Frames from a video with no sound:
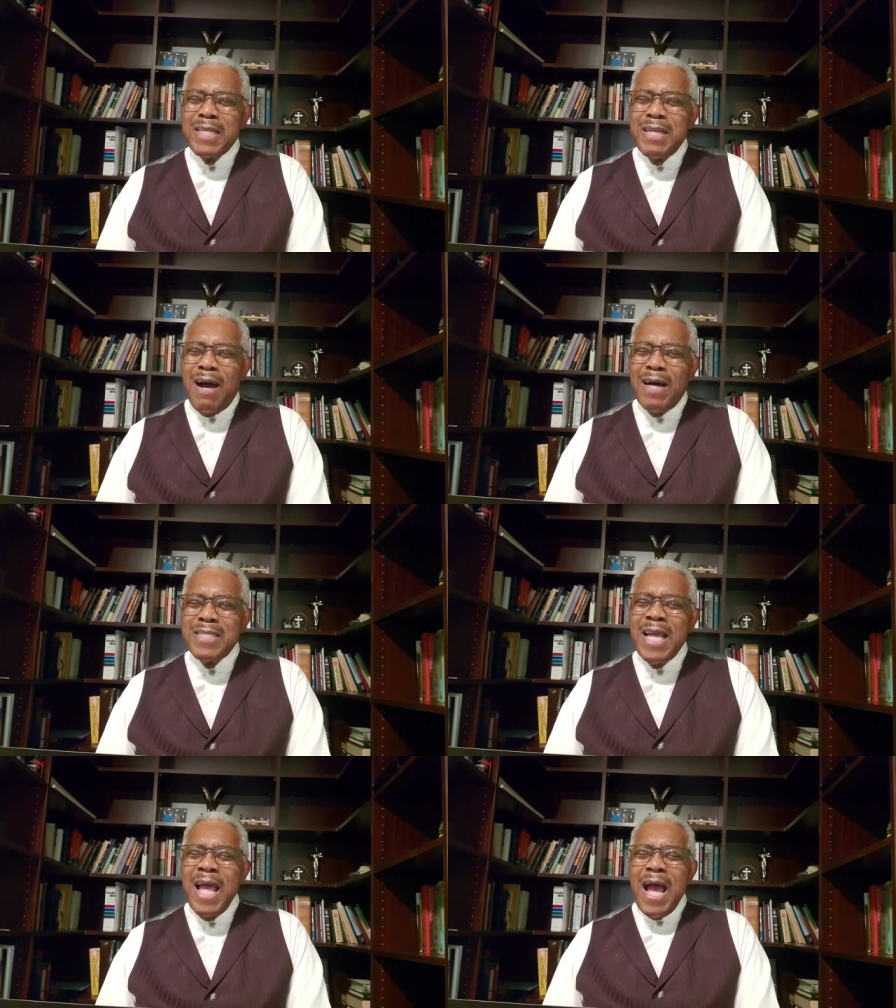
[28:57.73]

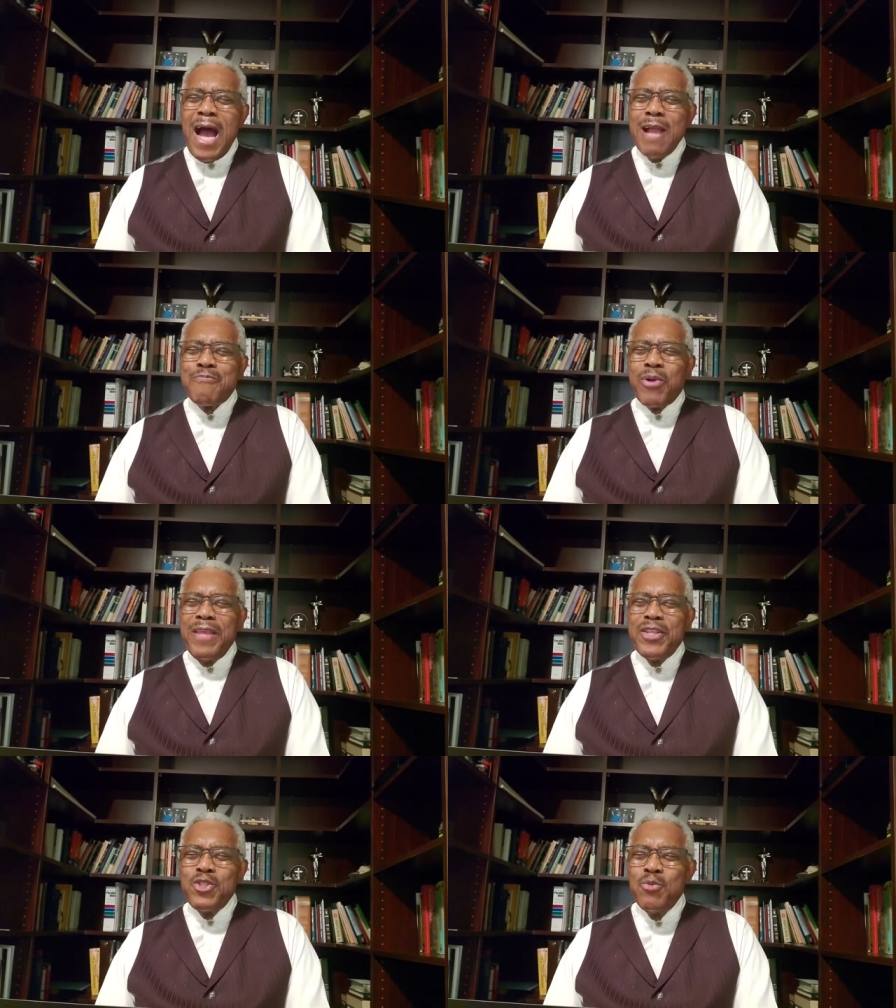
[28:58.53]
God, I pray
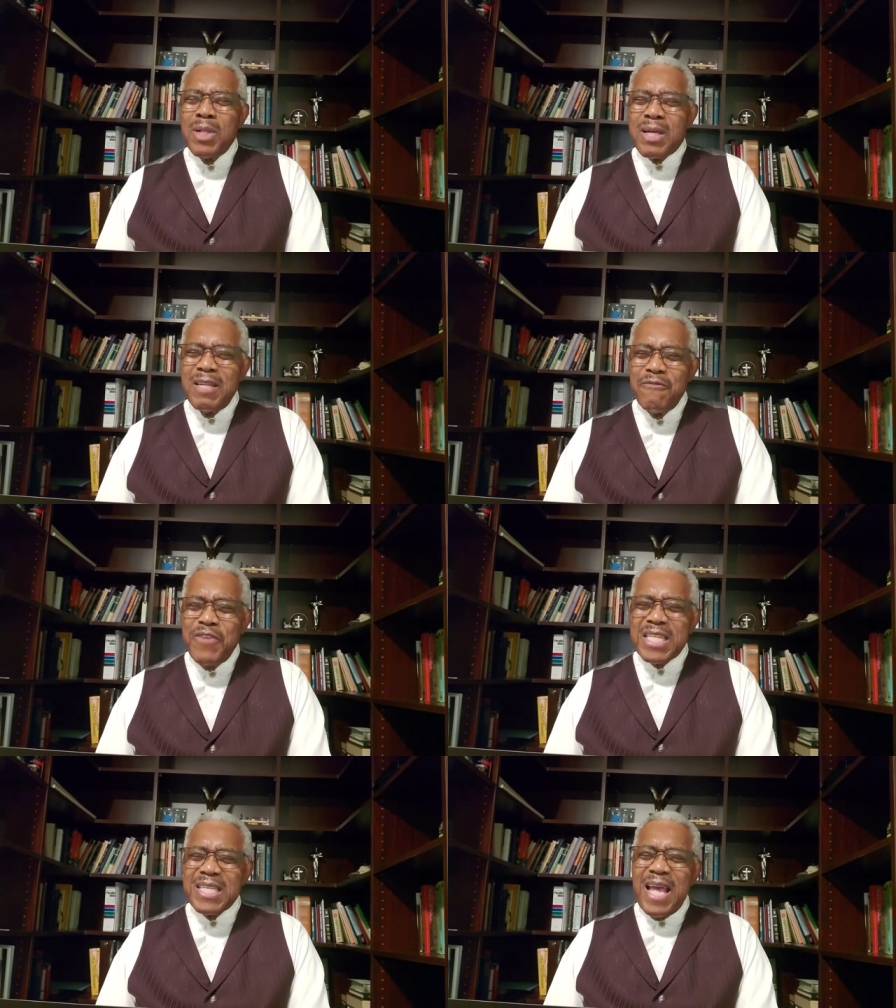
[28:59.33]
that you will
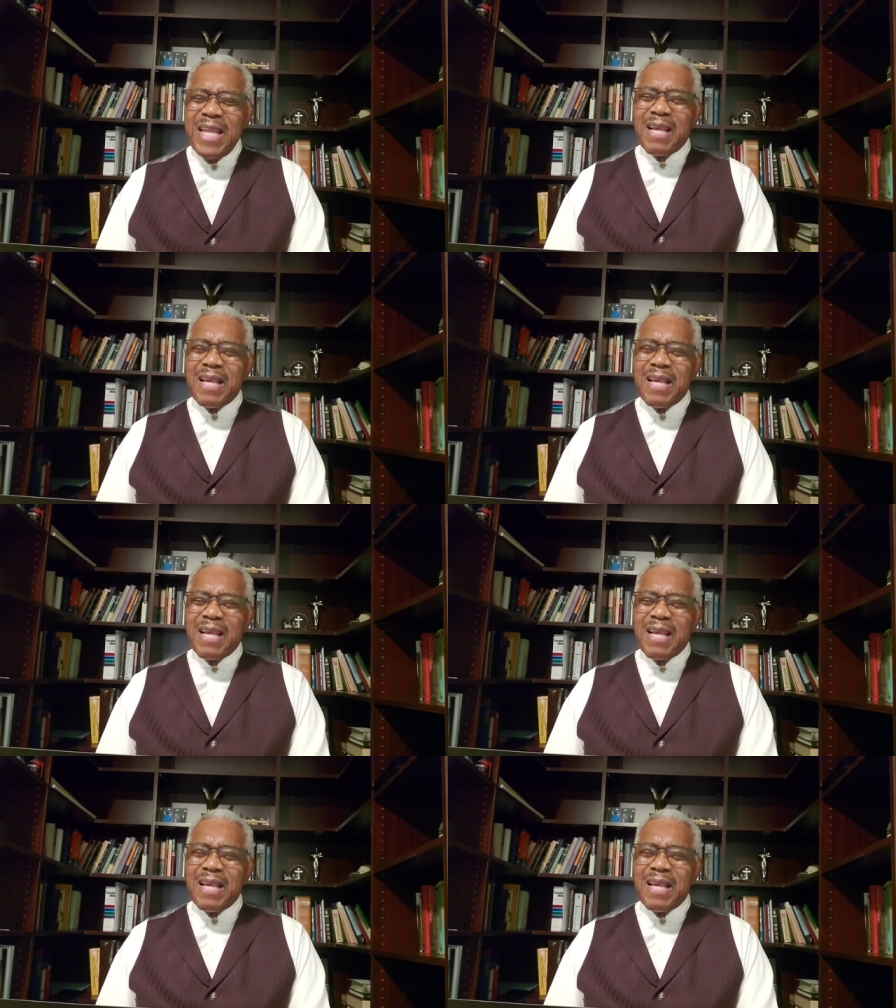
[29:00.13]
convict and